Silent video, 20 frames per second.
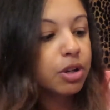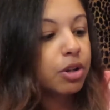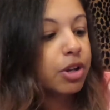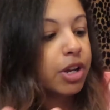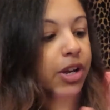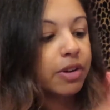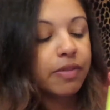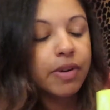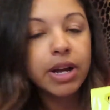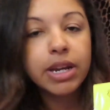you
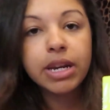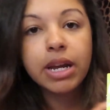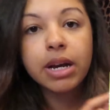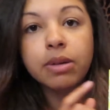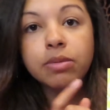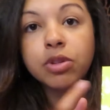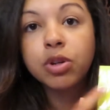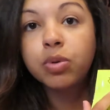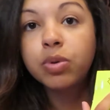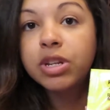can write
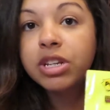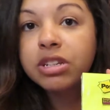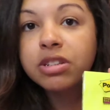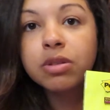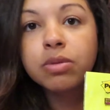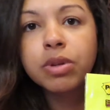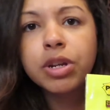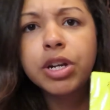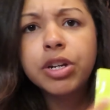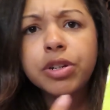down the quiz
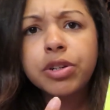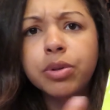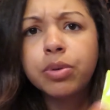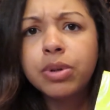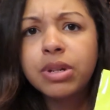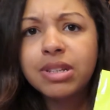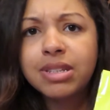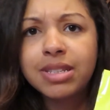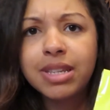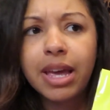on here, the
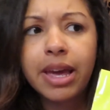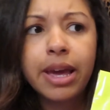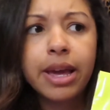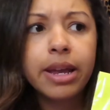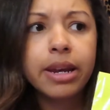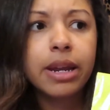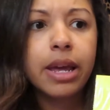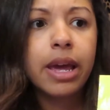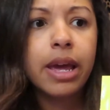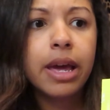quiz
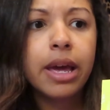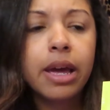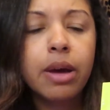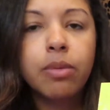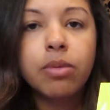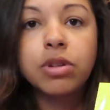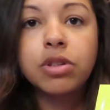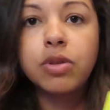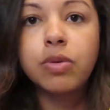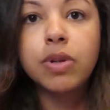date, and
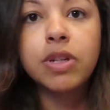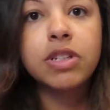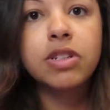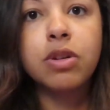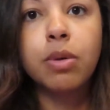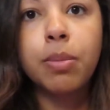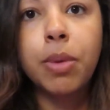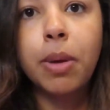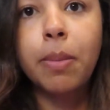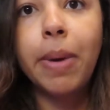what the quiz is
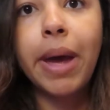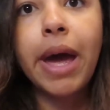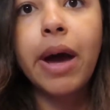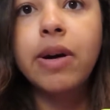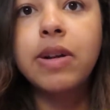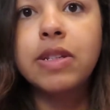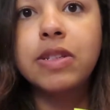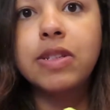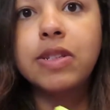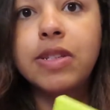going to be about,
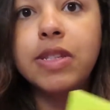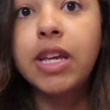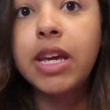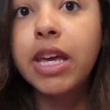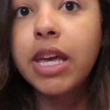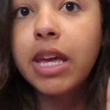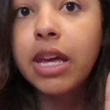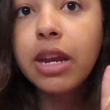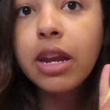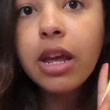and stick
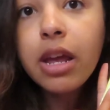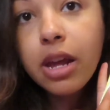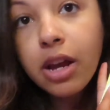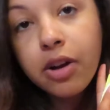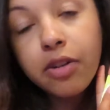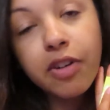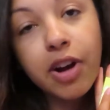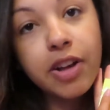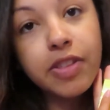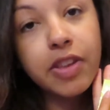it
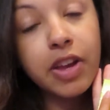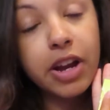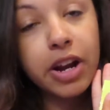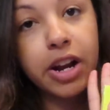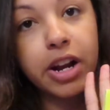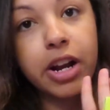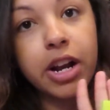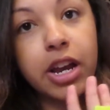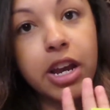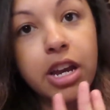right
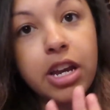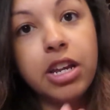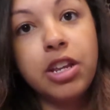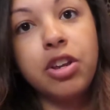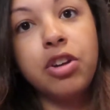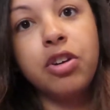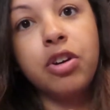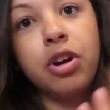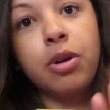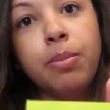there in
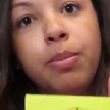your